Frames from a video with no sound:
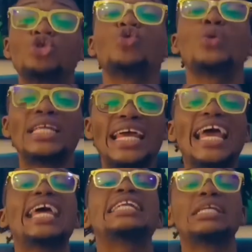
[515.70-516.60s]
doing
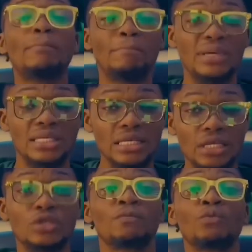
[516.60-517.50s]
any
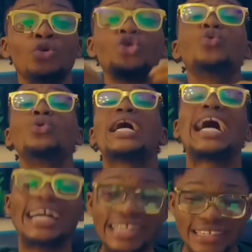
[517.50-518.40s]
business, you would
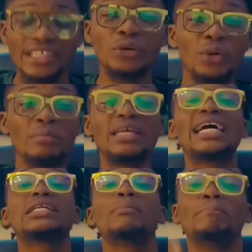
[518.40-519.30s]
agree with me
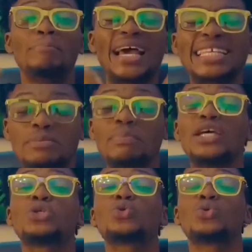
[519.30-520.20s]
that the best
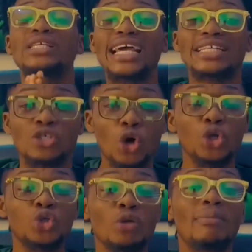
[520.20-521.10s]
place to get
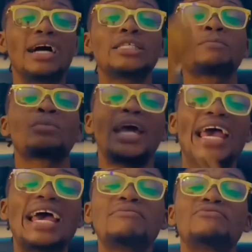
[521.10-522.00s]
customers
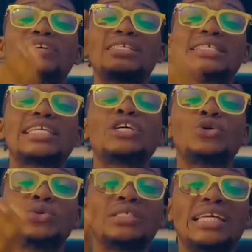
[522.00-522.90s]
every
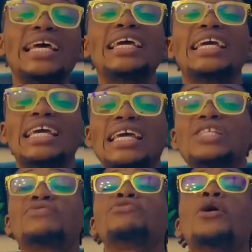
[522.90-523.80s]
single day
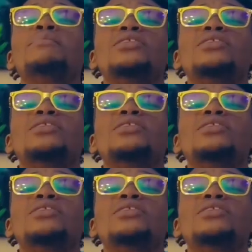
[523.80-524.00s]
is from